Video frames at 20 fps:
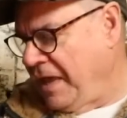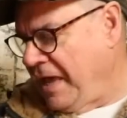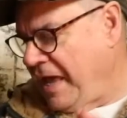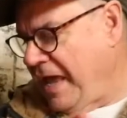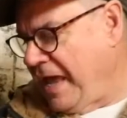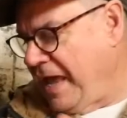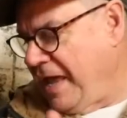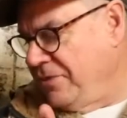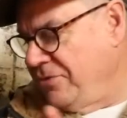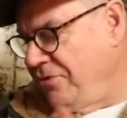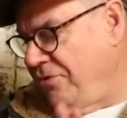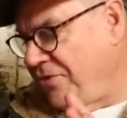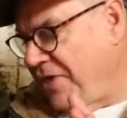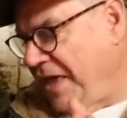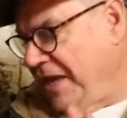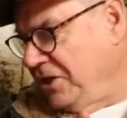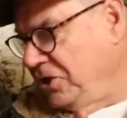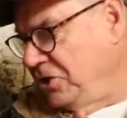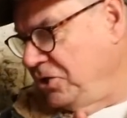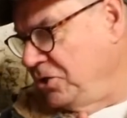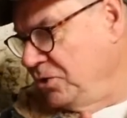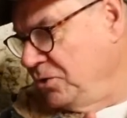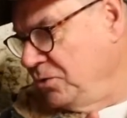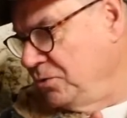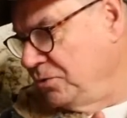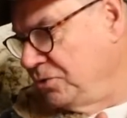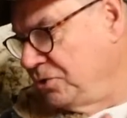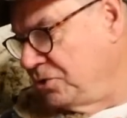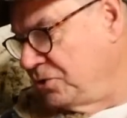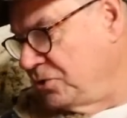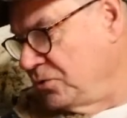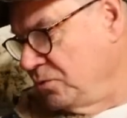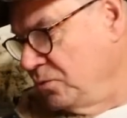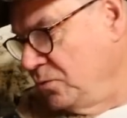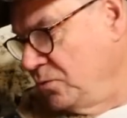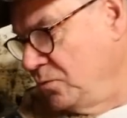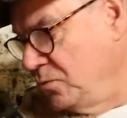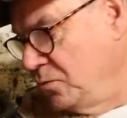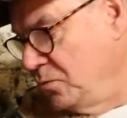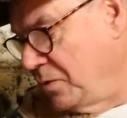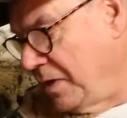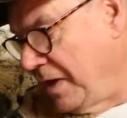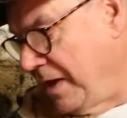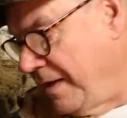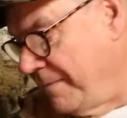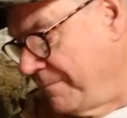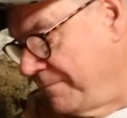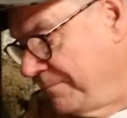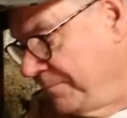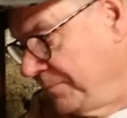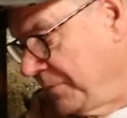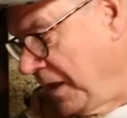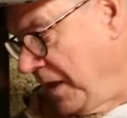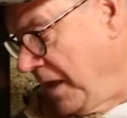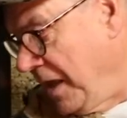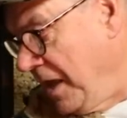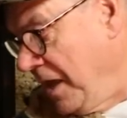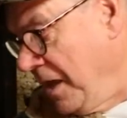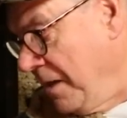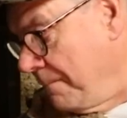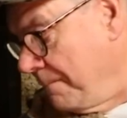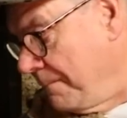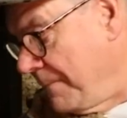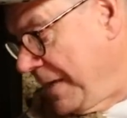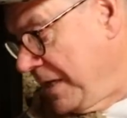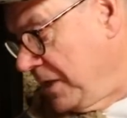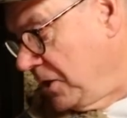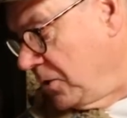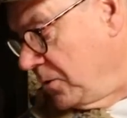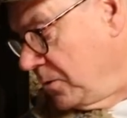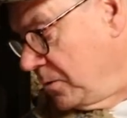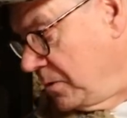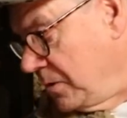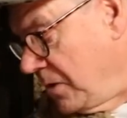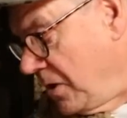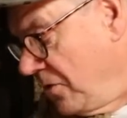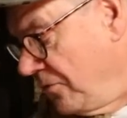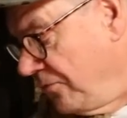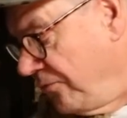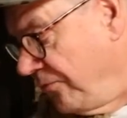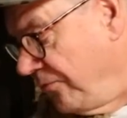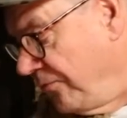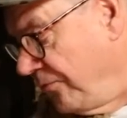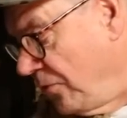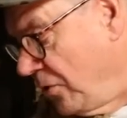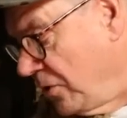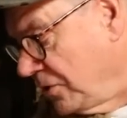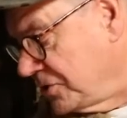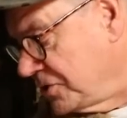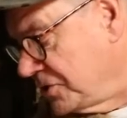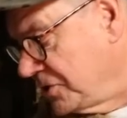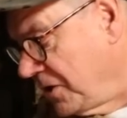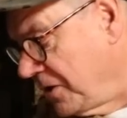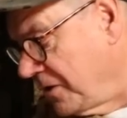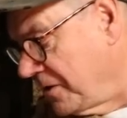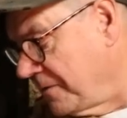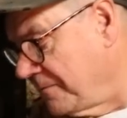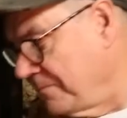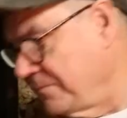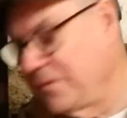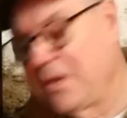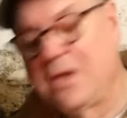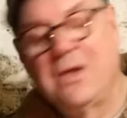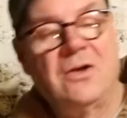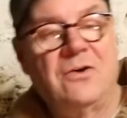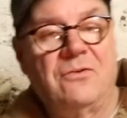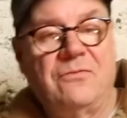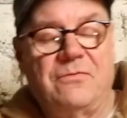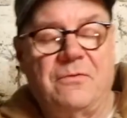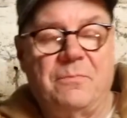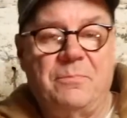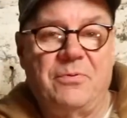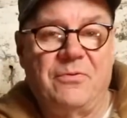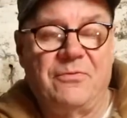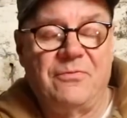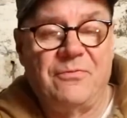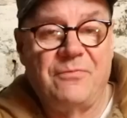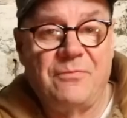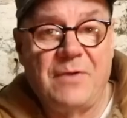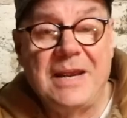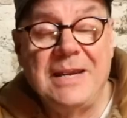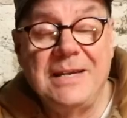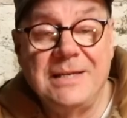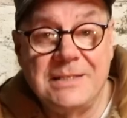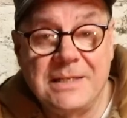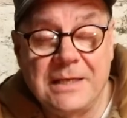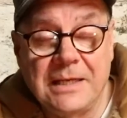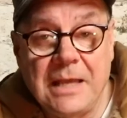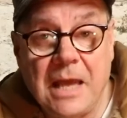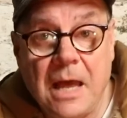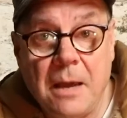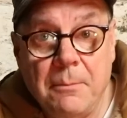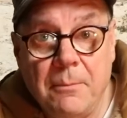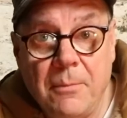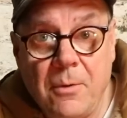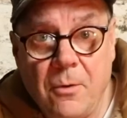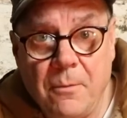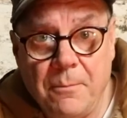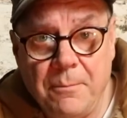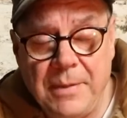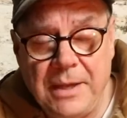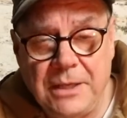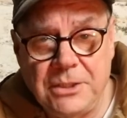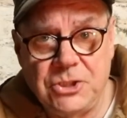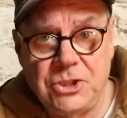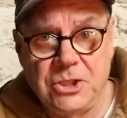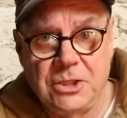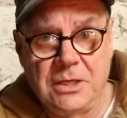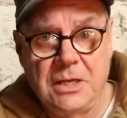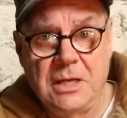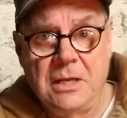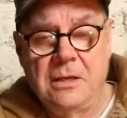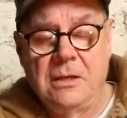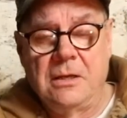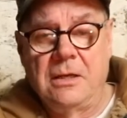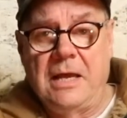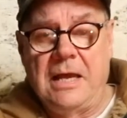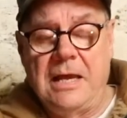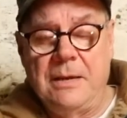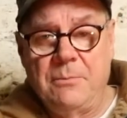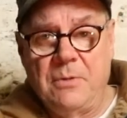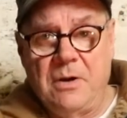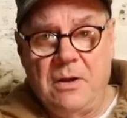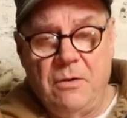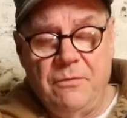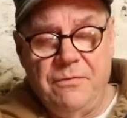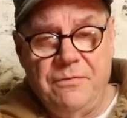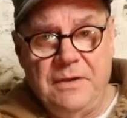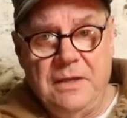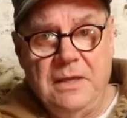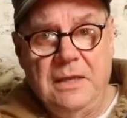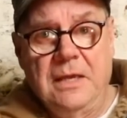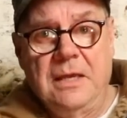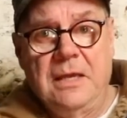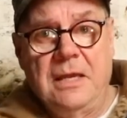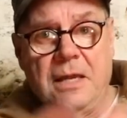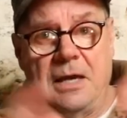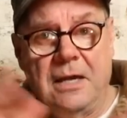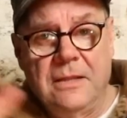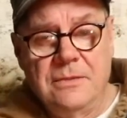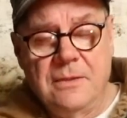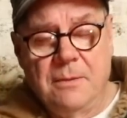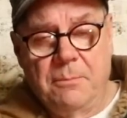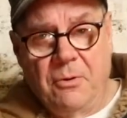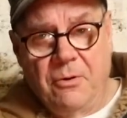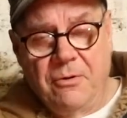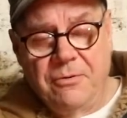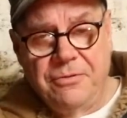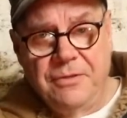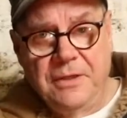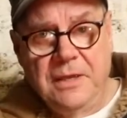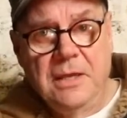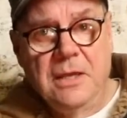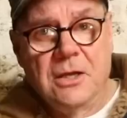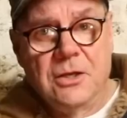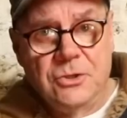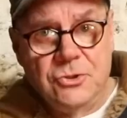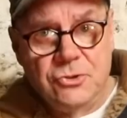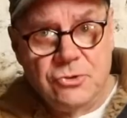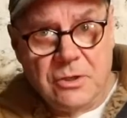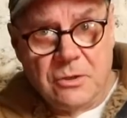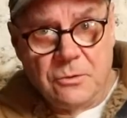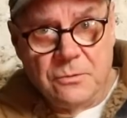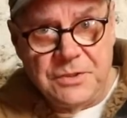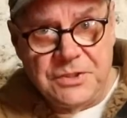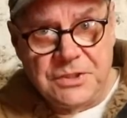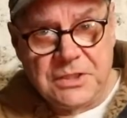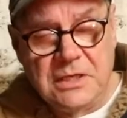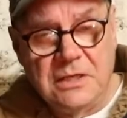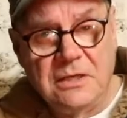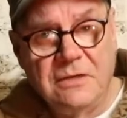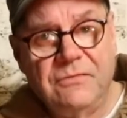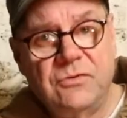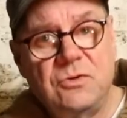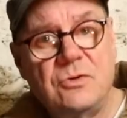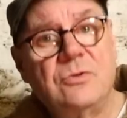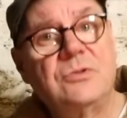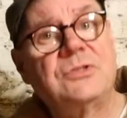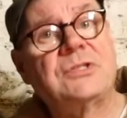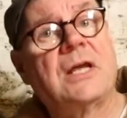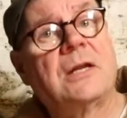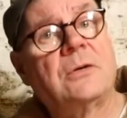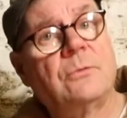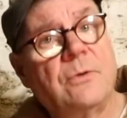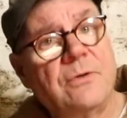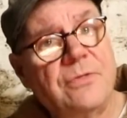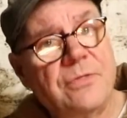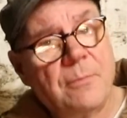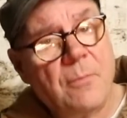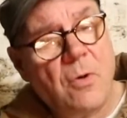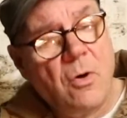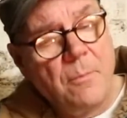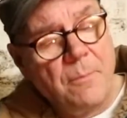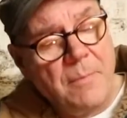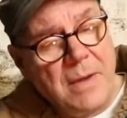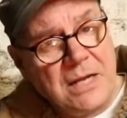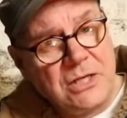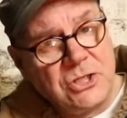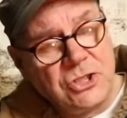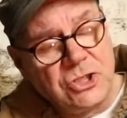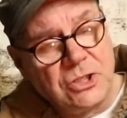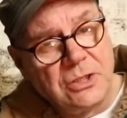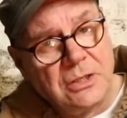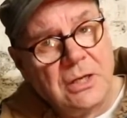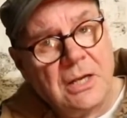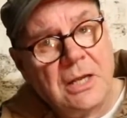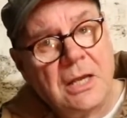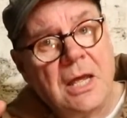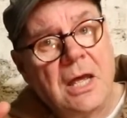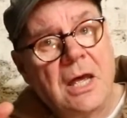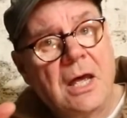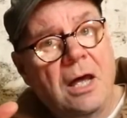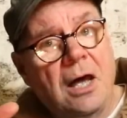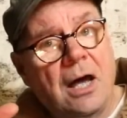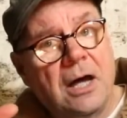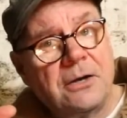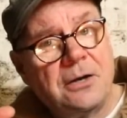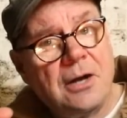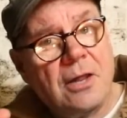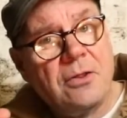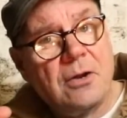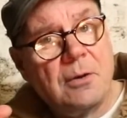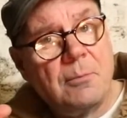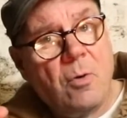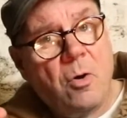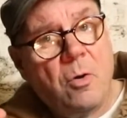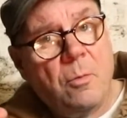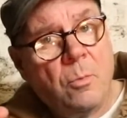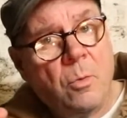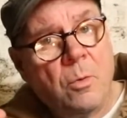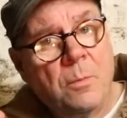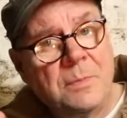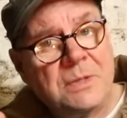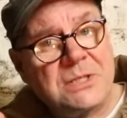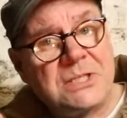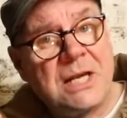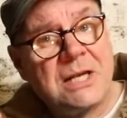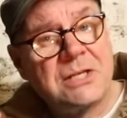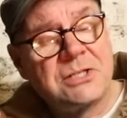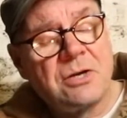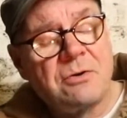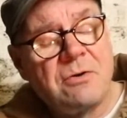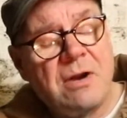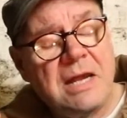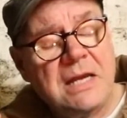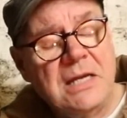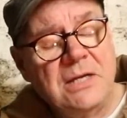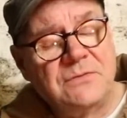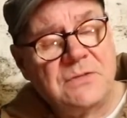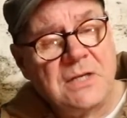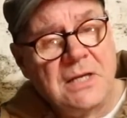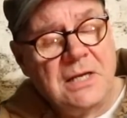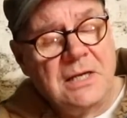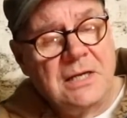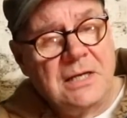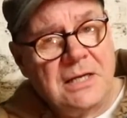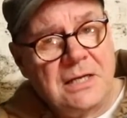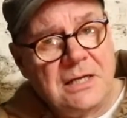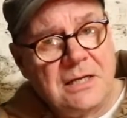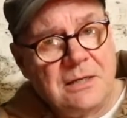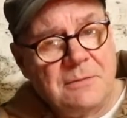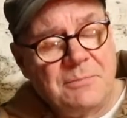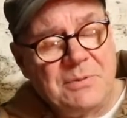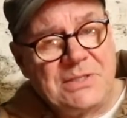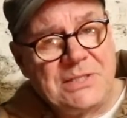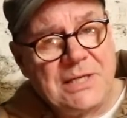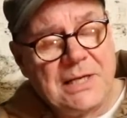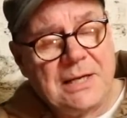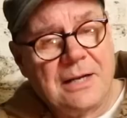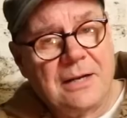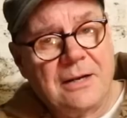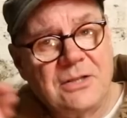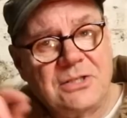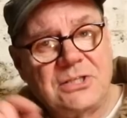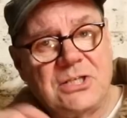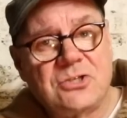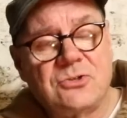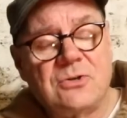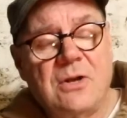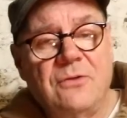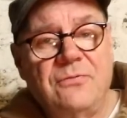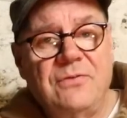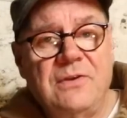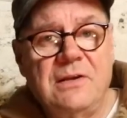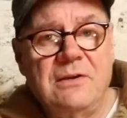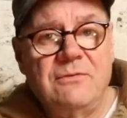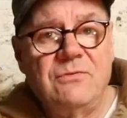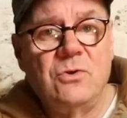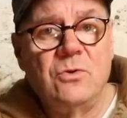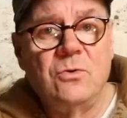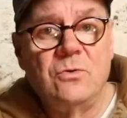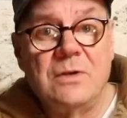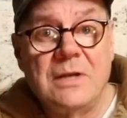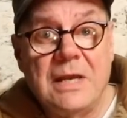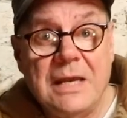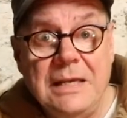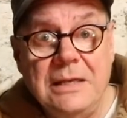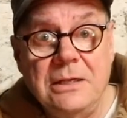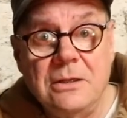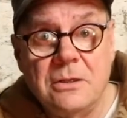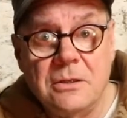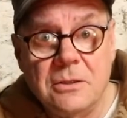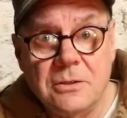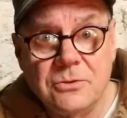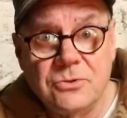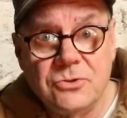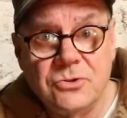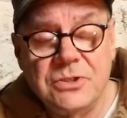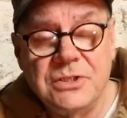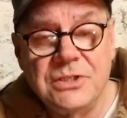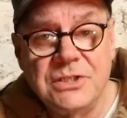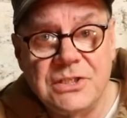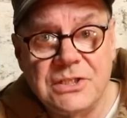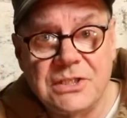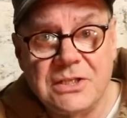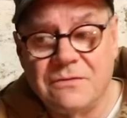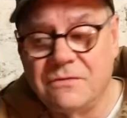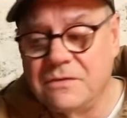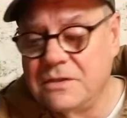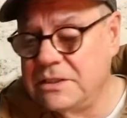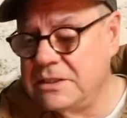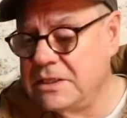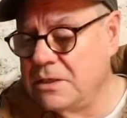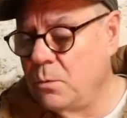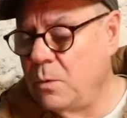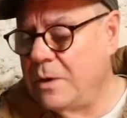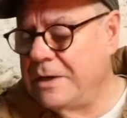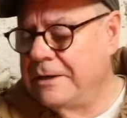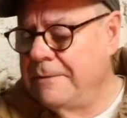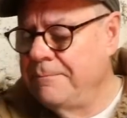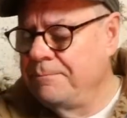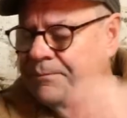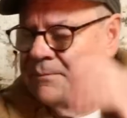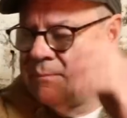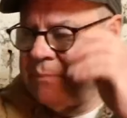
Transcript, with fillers: And thank you to um, Michael Fortner for providing a malt mention. I'm Ralfy, in the Bothy, doing whisky reviews and with the malt mention, another malt moment has arrived. And in particular, this is Ralfy Review 971.